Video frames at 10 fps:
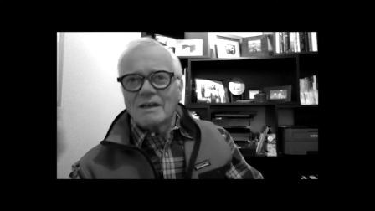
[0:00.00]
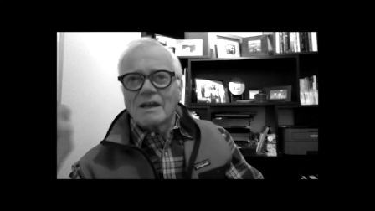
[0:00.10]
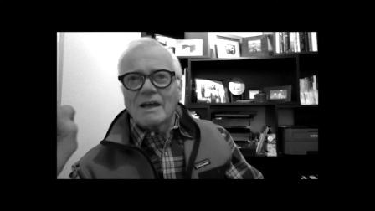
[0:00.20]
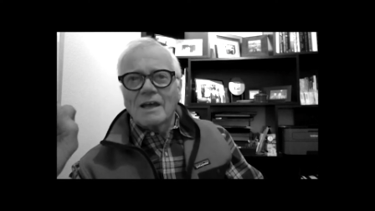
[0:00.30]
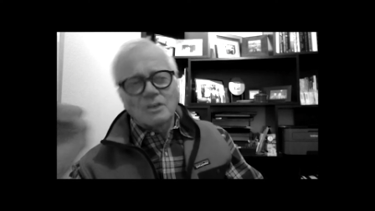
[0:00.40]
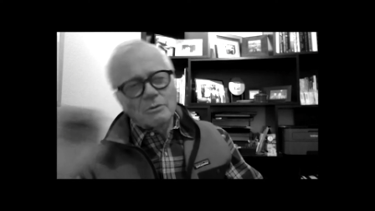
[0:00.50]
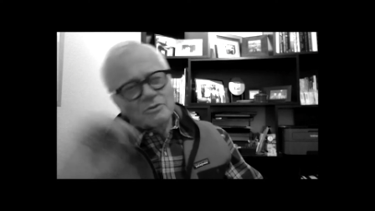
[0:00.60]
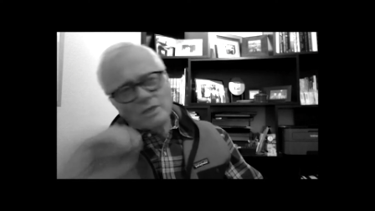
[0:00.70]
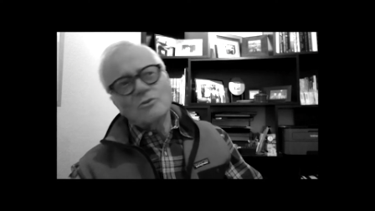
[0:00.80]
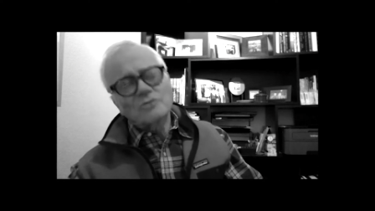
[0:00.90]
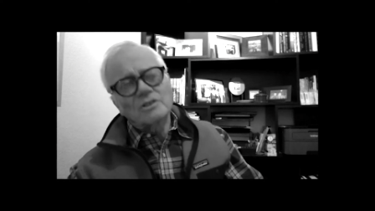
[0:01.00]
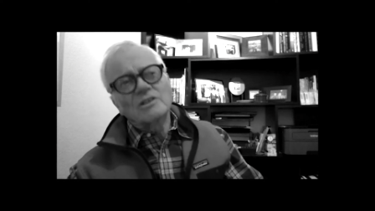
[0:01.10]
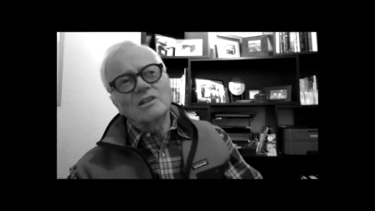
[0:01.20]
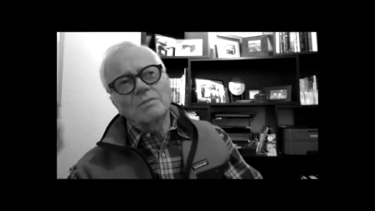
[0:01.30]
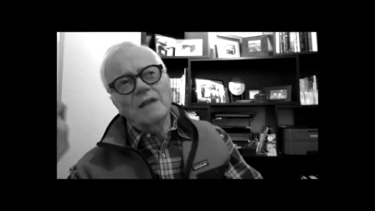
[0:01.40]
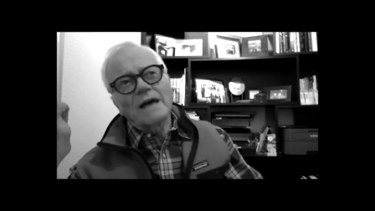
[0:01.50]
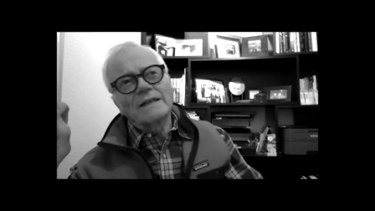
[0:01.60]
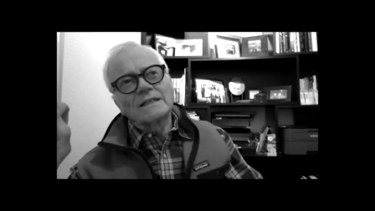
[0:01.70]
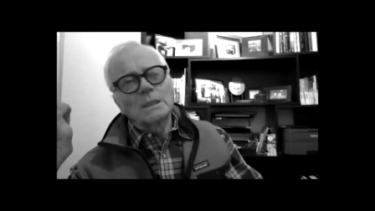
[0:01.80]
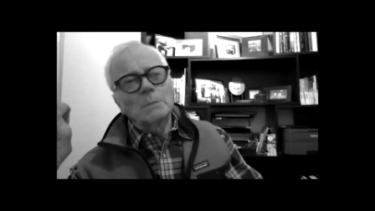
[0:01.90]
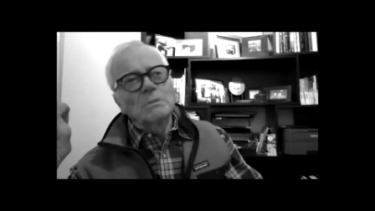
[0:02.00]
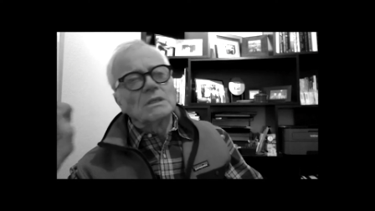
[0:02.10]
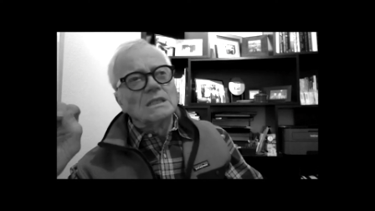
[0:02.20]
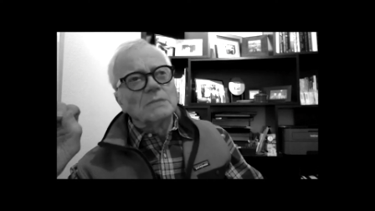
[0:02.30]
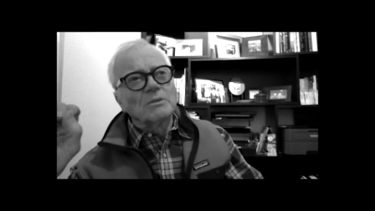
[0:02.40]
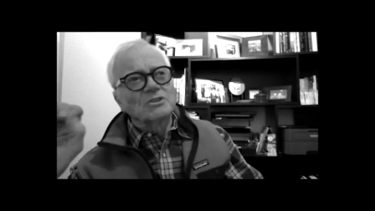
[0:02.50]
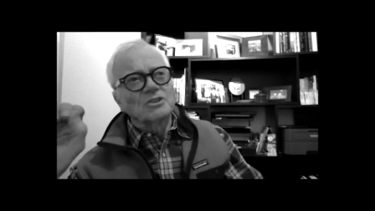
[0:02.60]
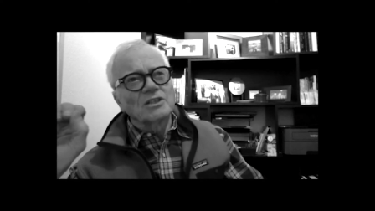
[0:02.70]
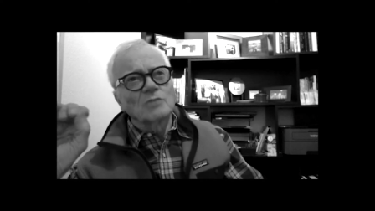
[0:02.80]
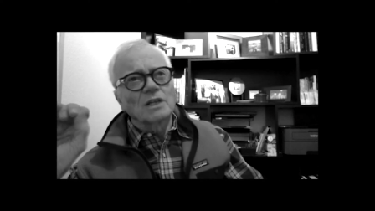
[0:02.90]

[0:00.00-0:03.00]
And she was interested in the platinum, but she didn't want to